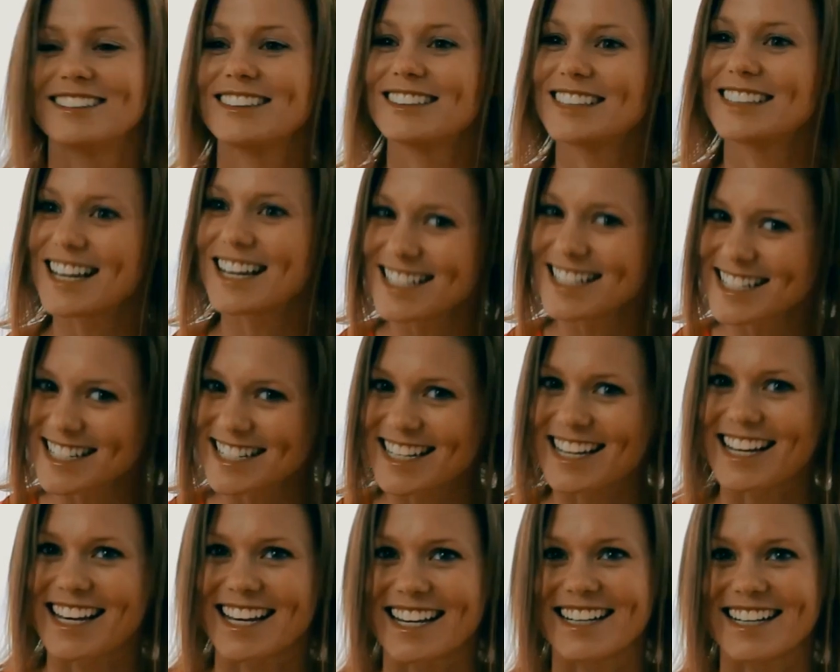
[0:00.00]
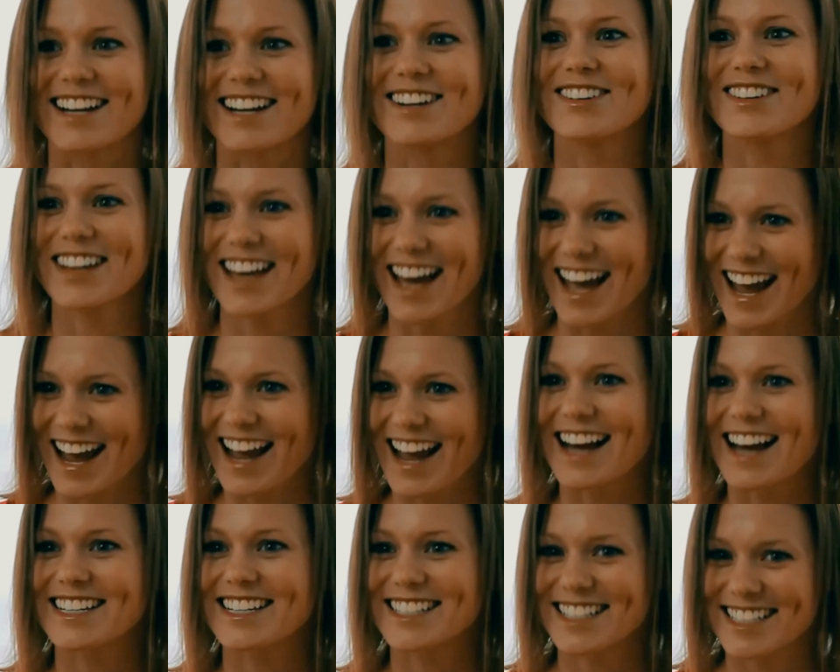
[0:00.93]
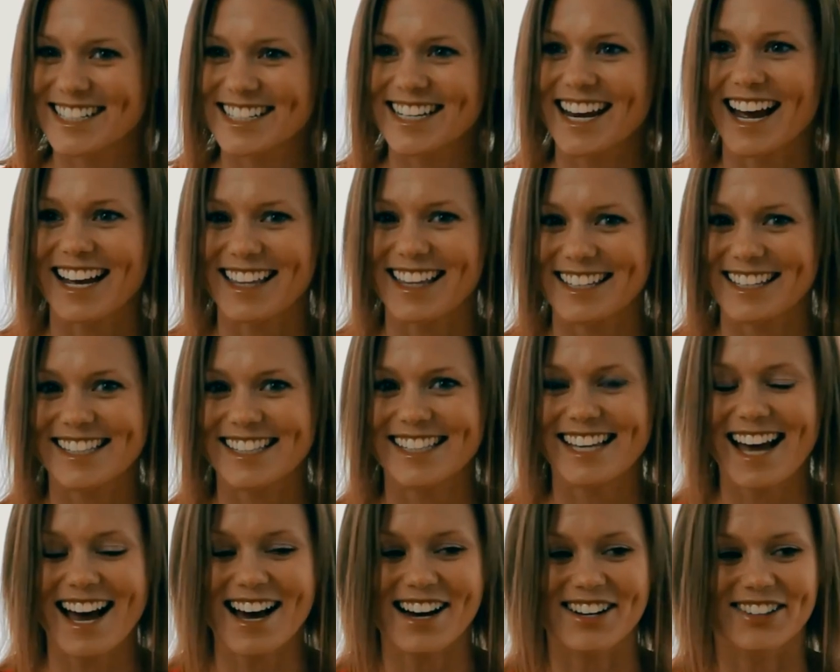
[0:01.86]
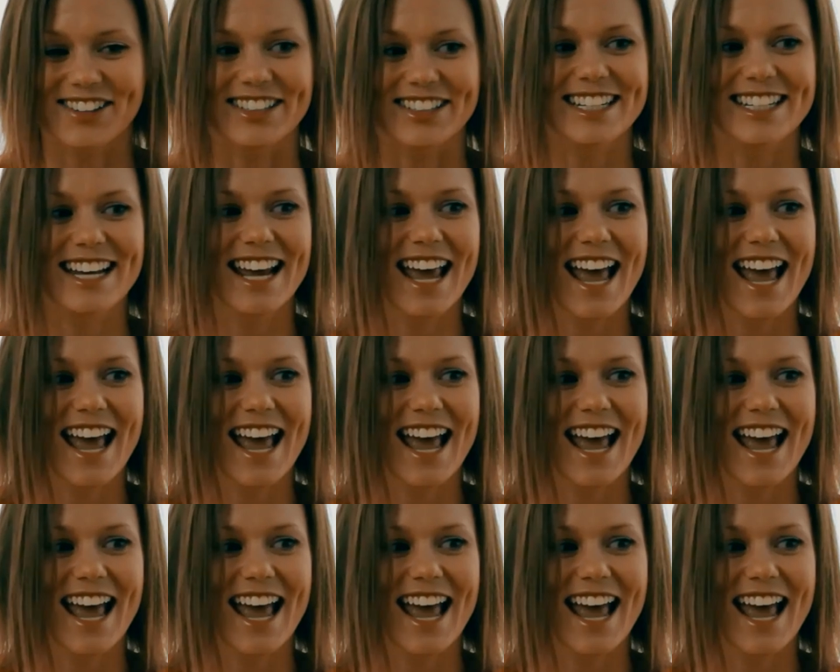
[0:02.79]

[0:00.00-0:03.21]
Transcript: London, okay, I should check this out.